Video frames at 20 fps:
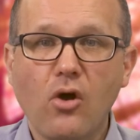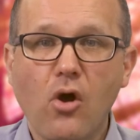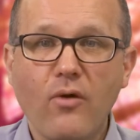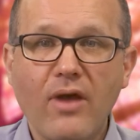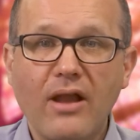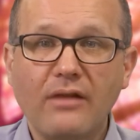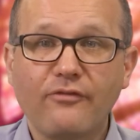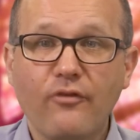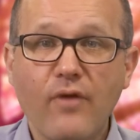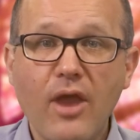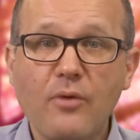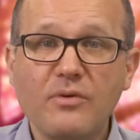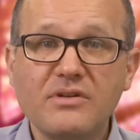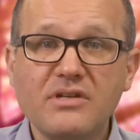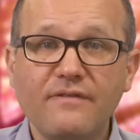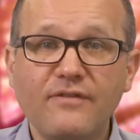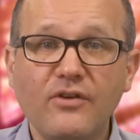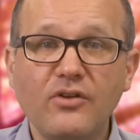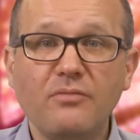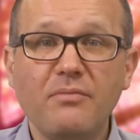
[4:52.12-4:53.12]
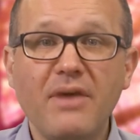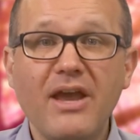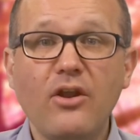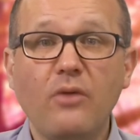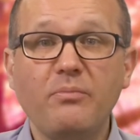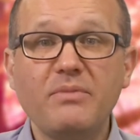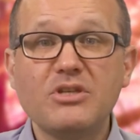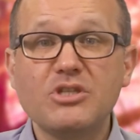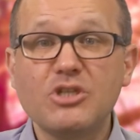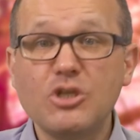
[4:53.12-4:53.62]
Core Alpha Equity Fund may
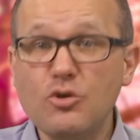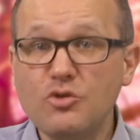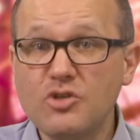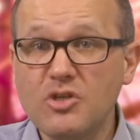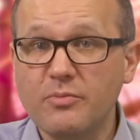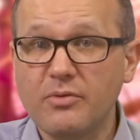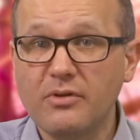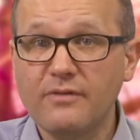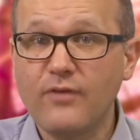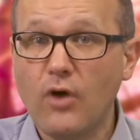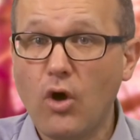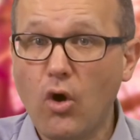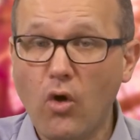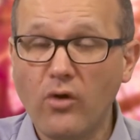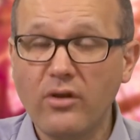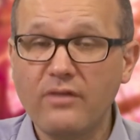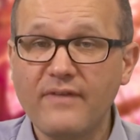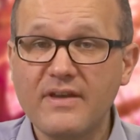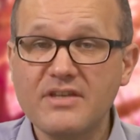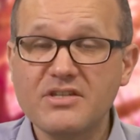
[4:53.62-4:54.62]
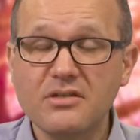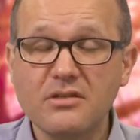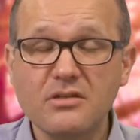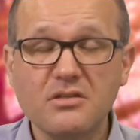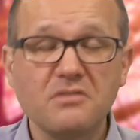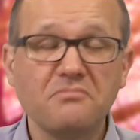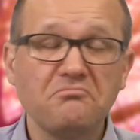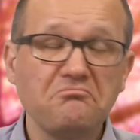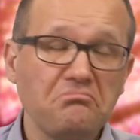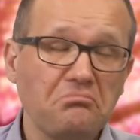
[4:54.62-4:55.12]
not be suitable for all
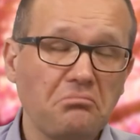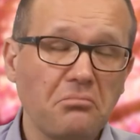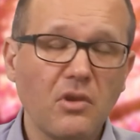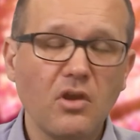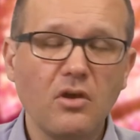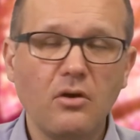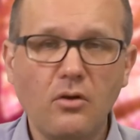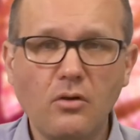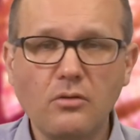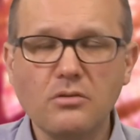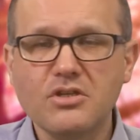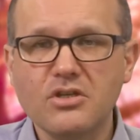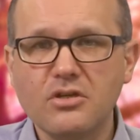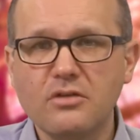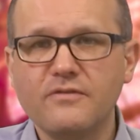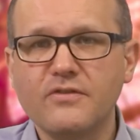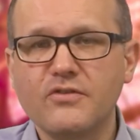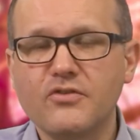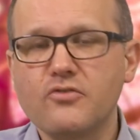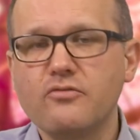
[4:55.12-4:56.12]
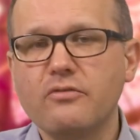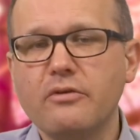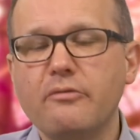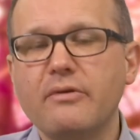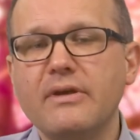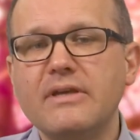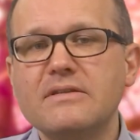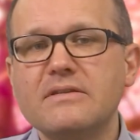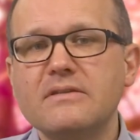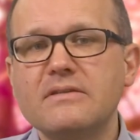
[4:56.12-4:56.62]
investors, also for three
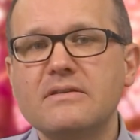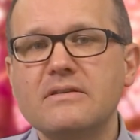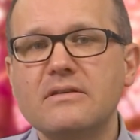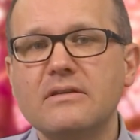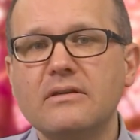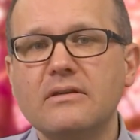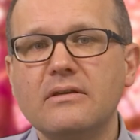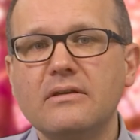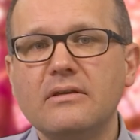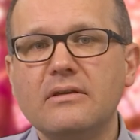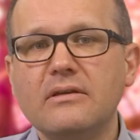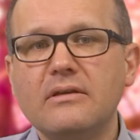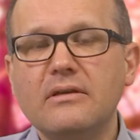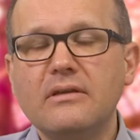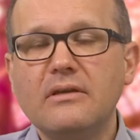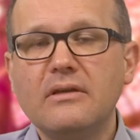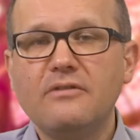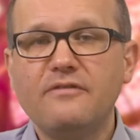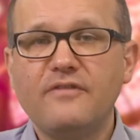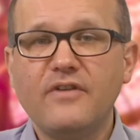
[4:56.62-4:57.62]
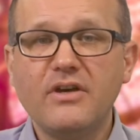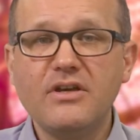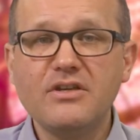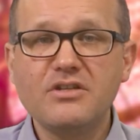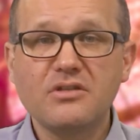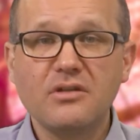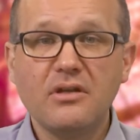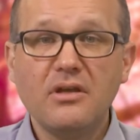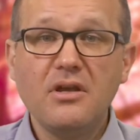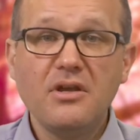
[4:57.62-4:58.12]
reasons.
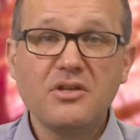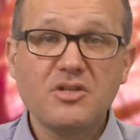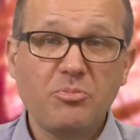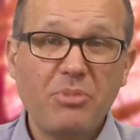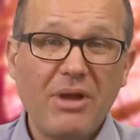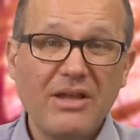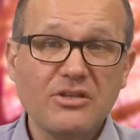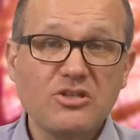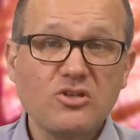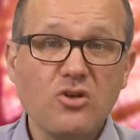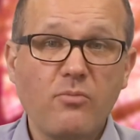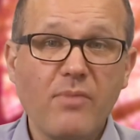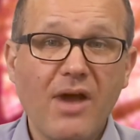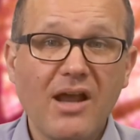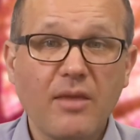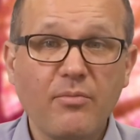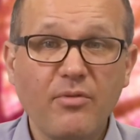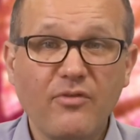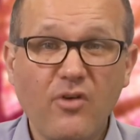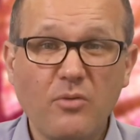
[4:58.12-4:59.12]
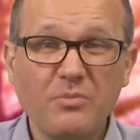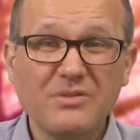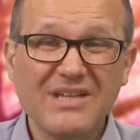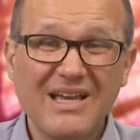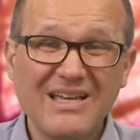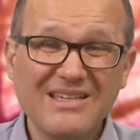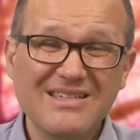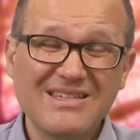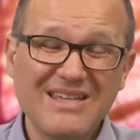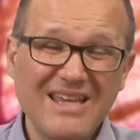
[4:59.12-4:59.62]
First, Japan's stock market performance
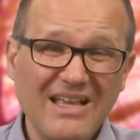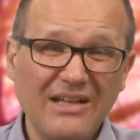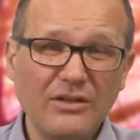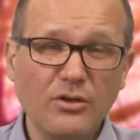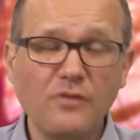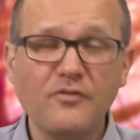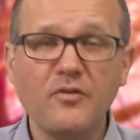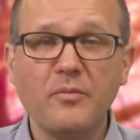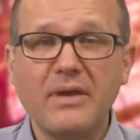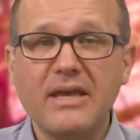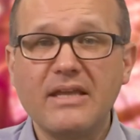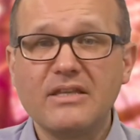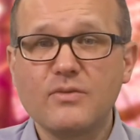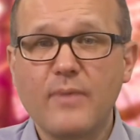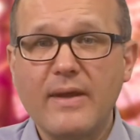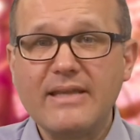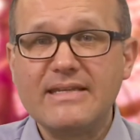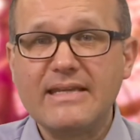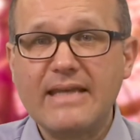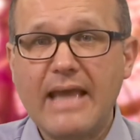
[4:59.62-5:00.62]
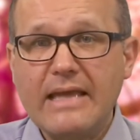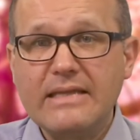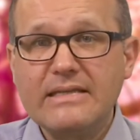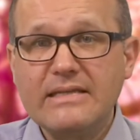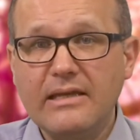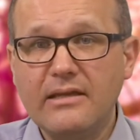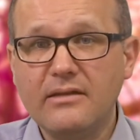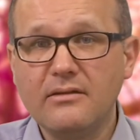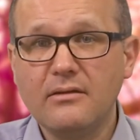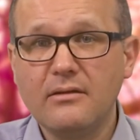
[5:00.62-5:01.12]
has tailed off a bit in
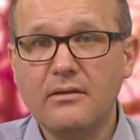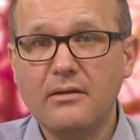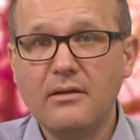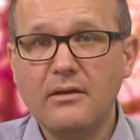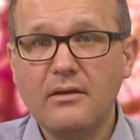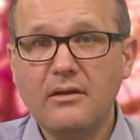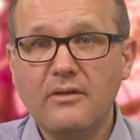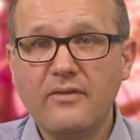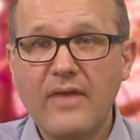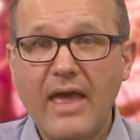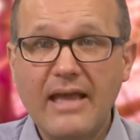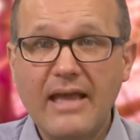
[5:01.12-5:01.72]
2018. The